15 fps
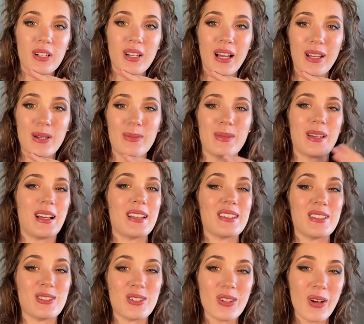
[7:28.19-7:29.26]
I hope you guys
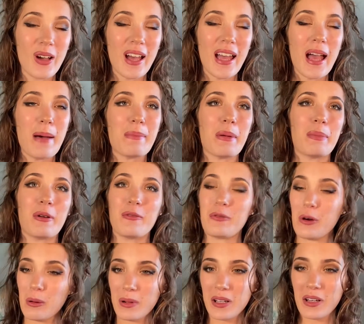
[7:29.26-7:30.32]
enjoy it, but before
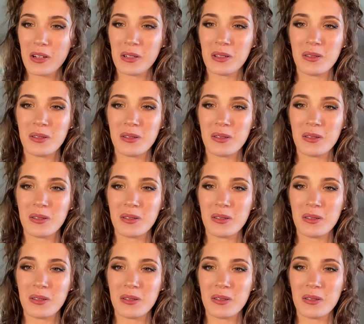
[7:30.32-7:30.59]
we go,